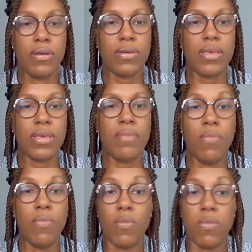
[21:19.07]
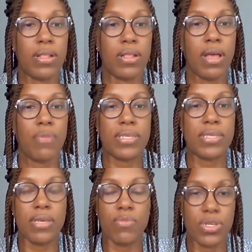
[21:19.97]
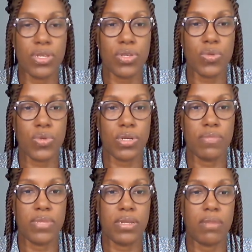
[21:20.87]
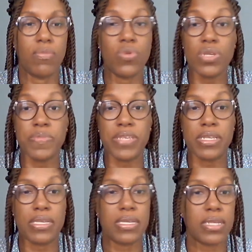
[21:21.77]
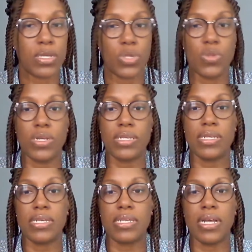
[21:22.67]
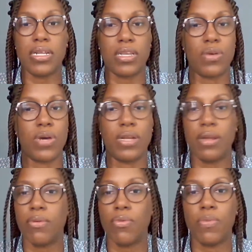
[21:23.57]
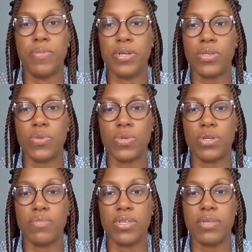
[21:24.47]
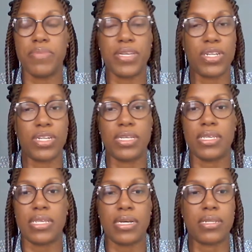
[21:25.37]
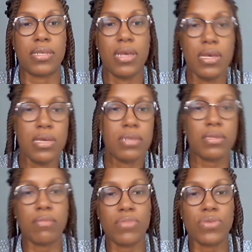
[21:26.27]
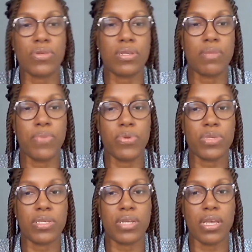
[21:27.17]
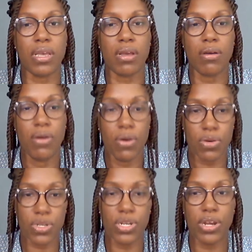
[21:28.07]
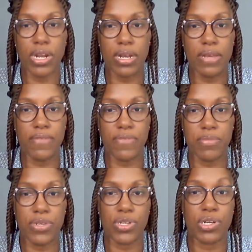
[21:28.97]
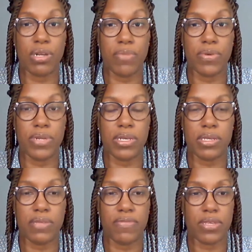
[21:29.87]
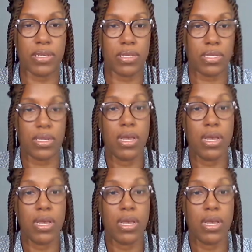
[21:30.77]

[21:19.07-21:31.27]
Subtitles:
Okay, well, I would say with your social media, most businesses, as soon as they start, they go and open a social media page and they start some sort of posting or sharing information about their services